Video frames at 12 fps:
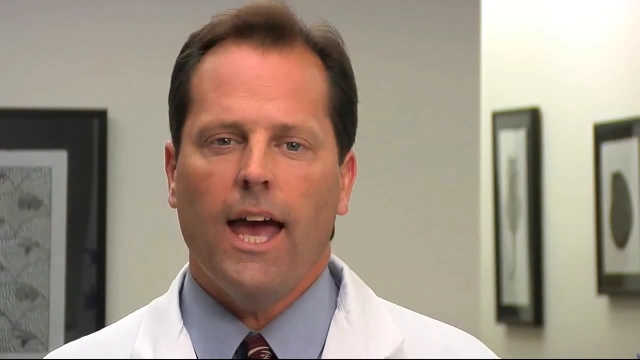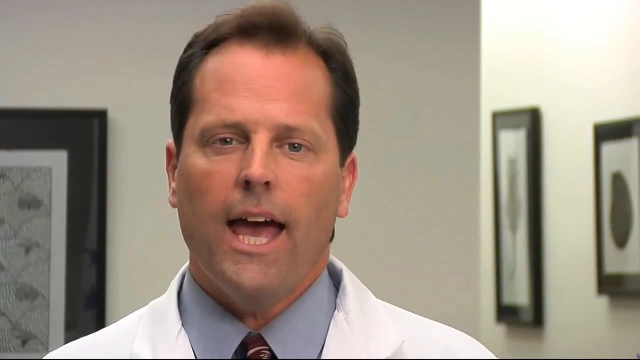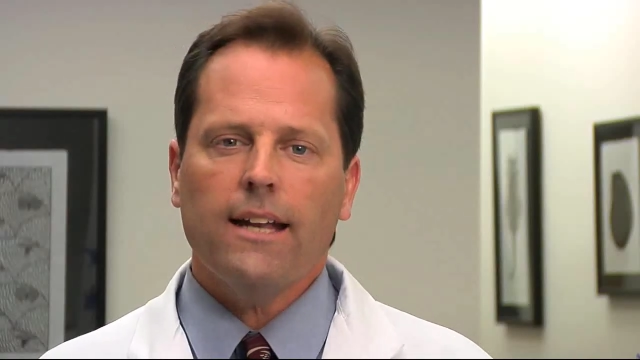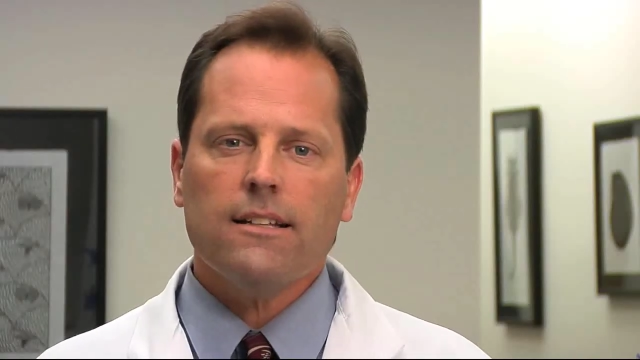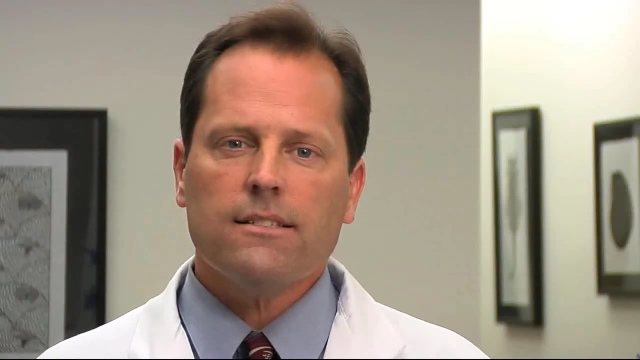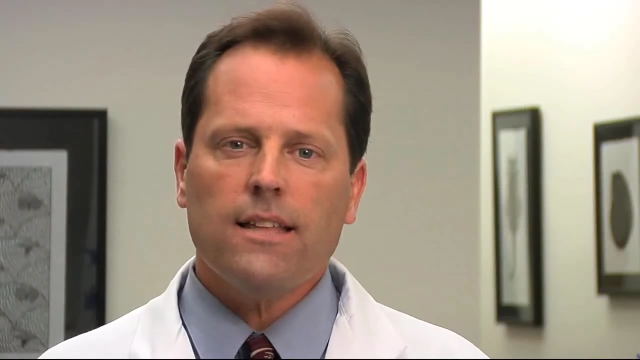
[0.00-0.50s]

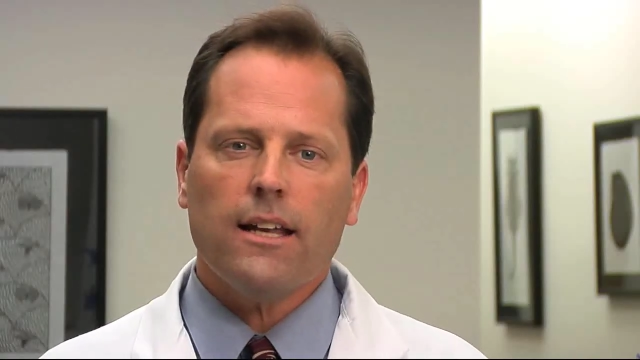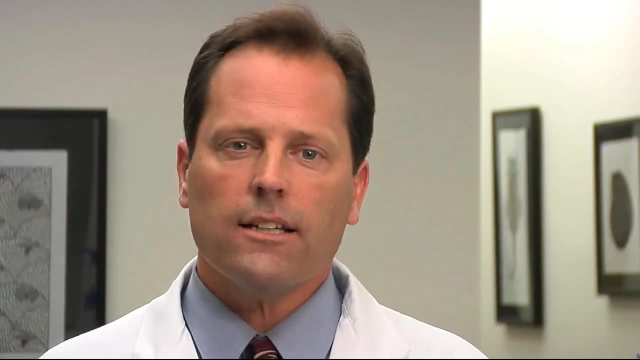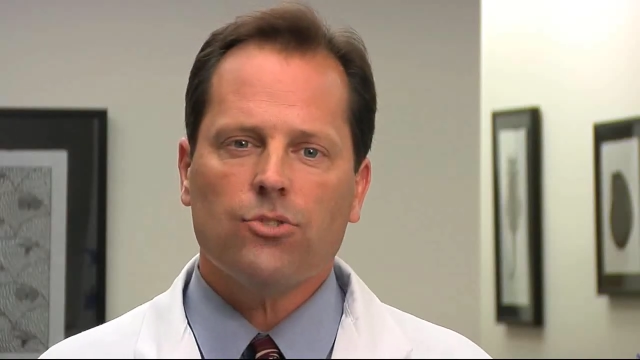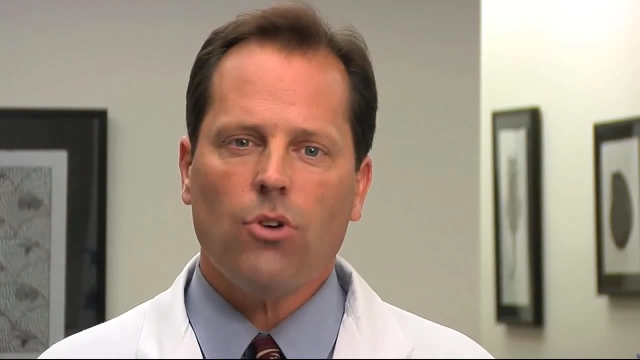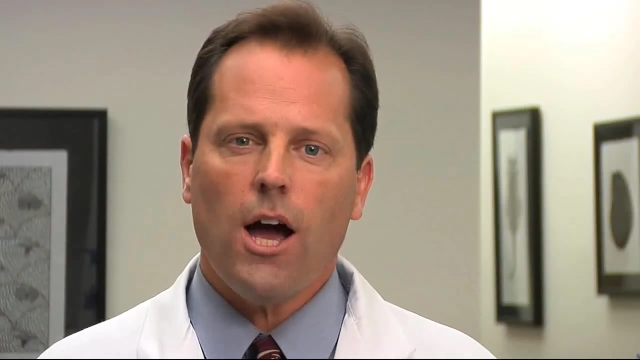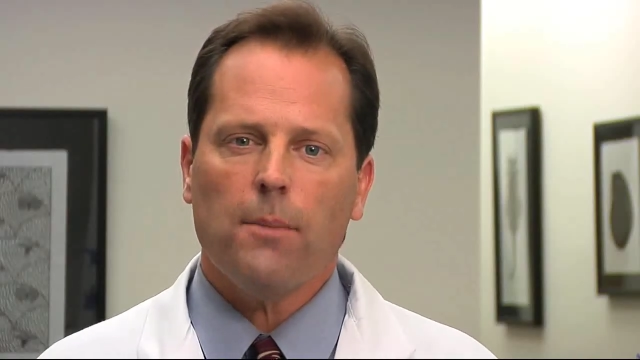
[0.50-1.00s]

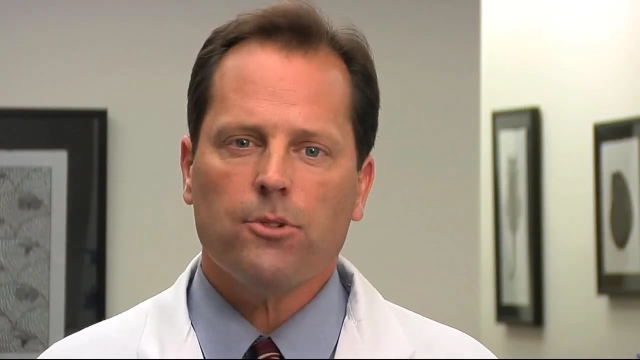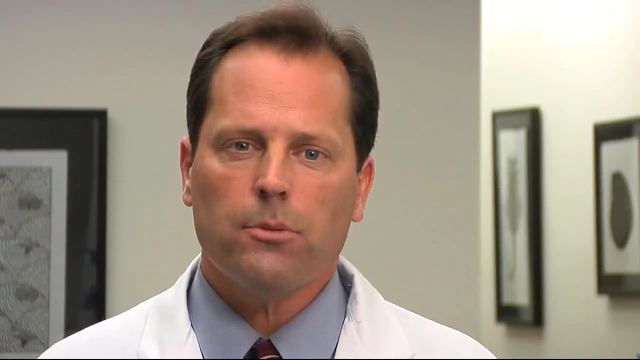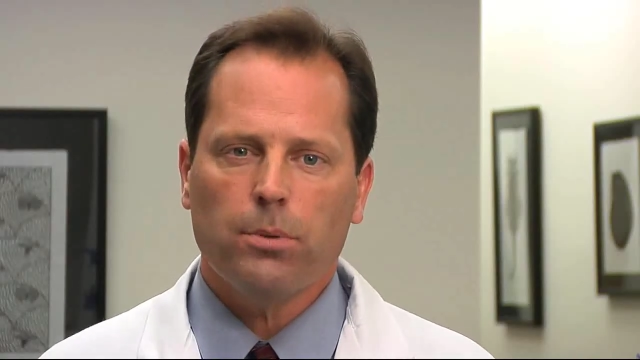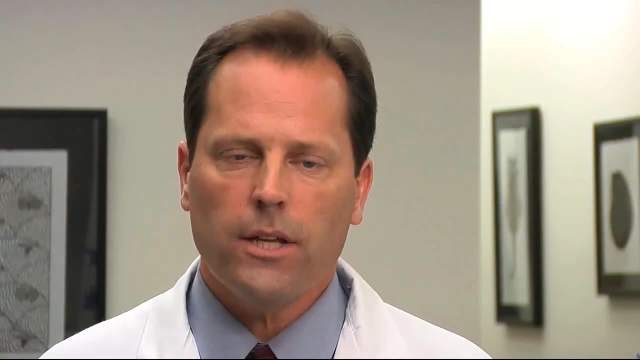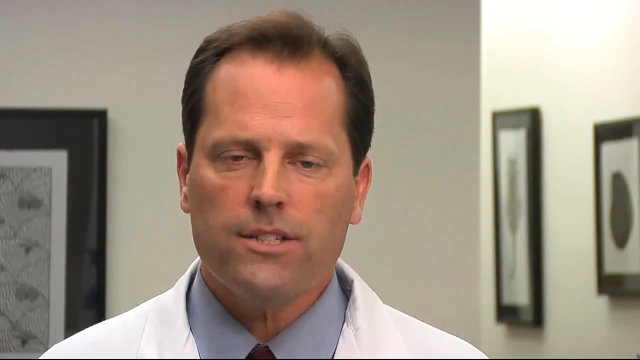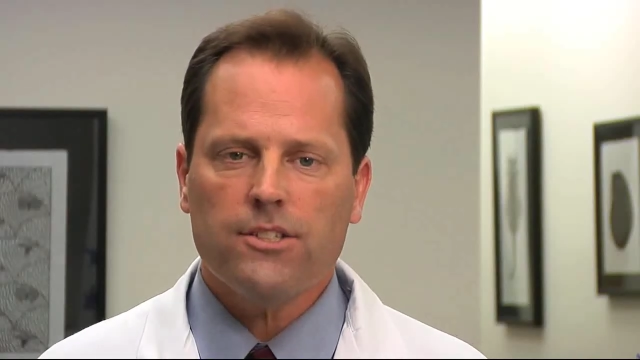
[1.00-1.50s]
Anesthetic drops are
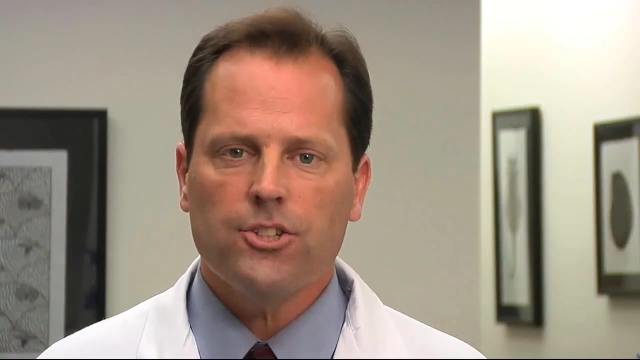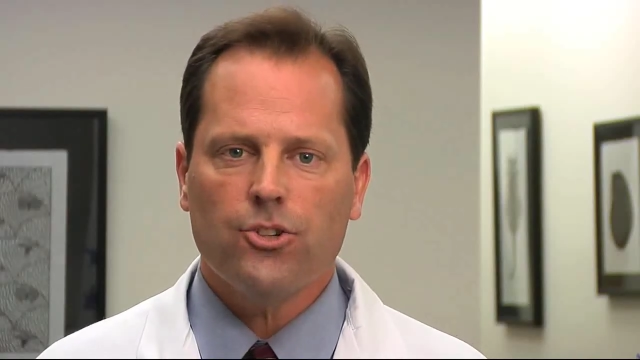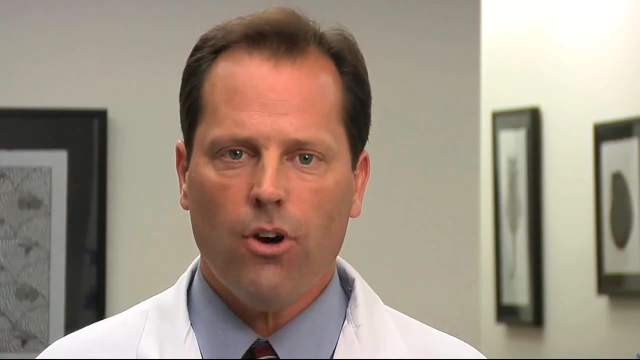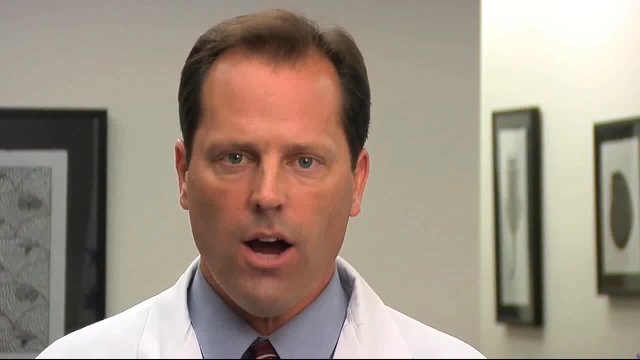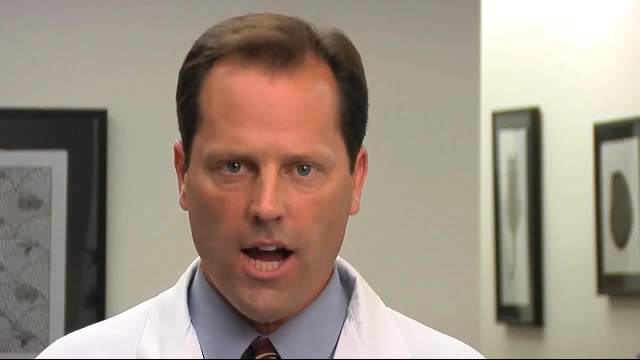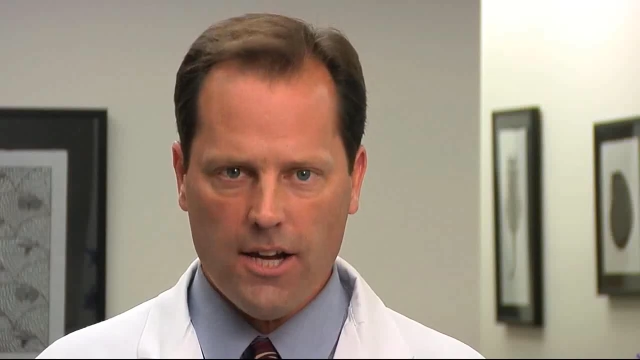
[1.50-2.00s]
placed in
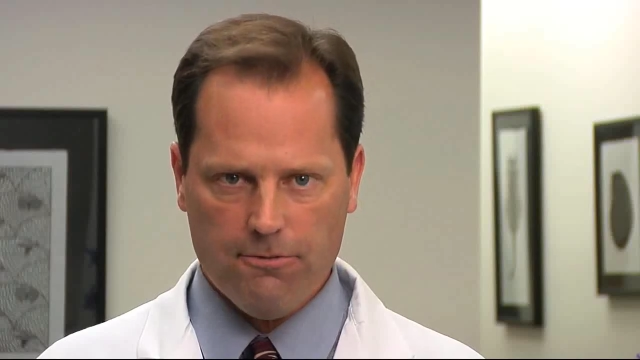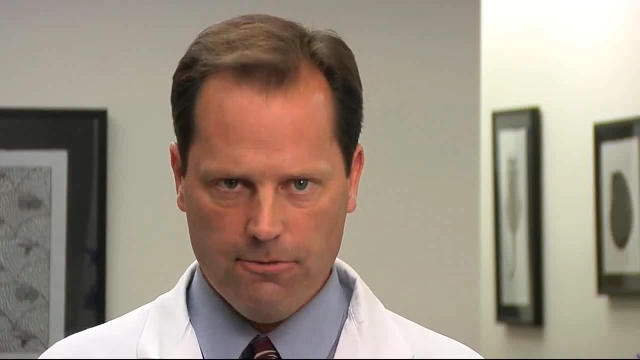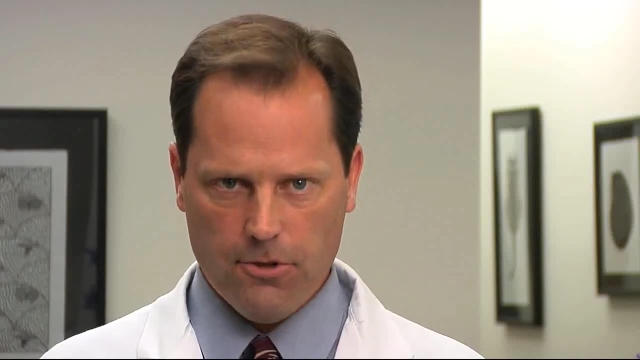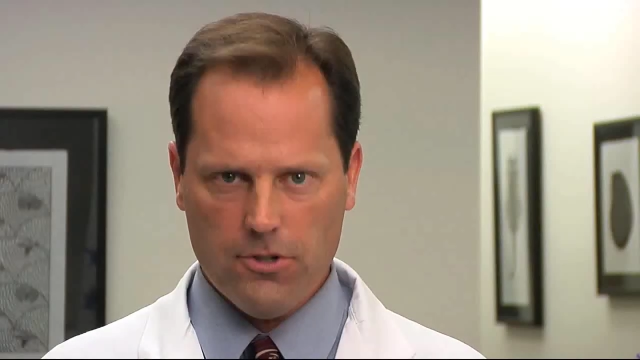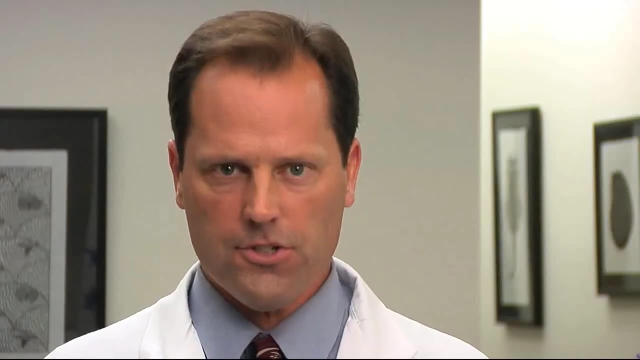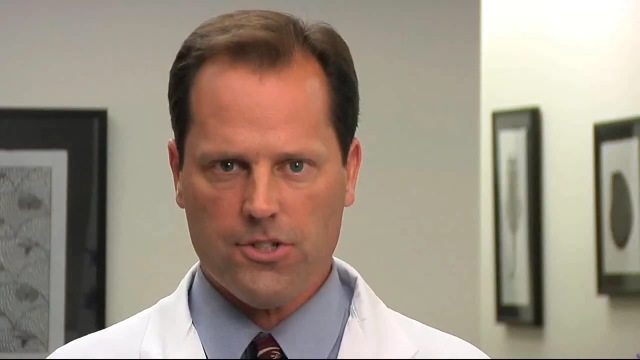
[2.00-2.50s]
your eye
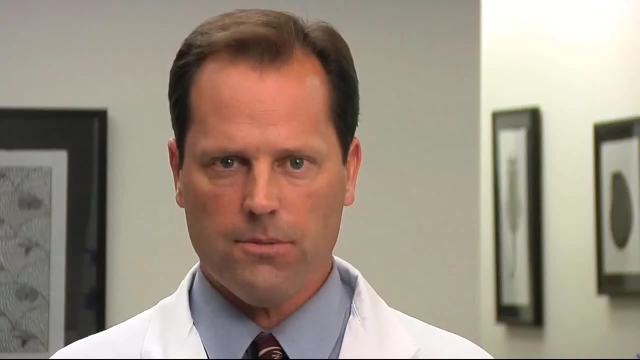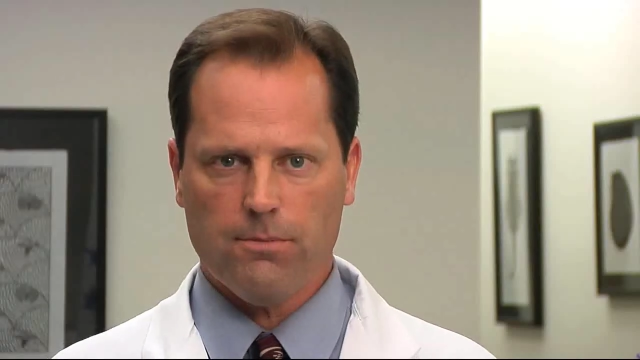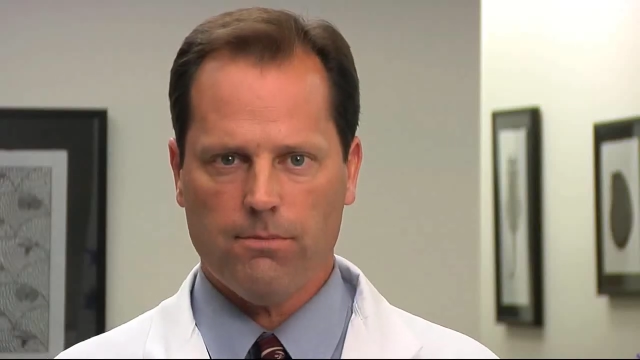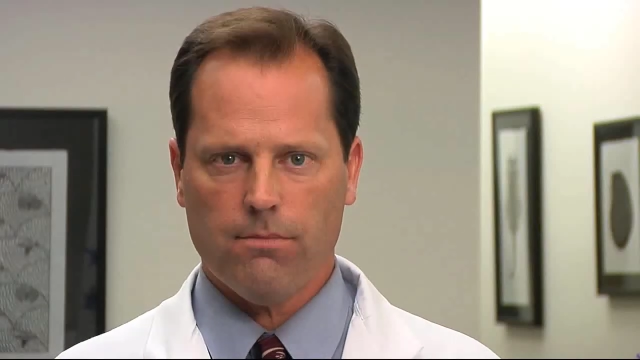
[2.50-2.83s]
first.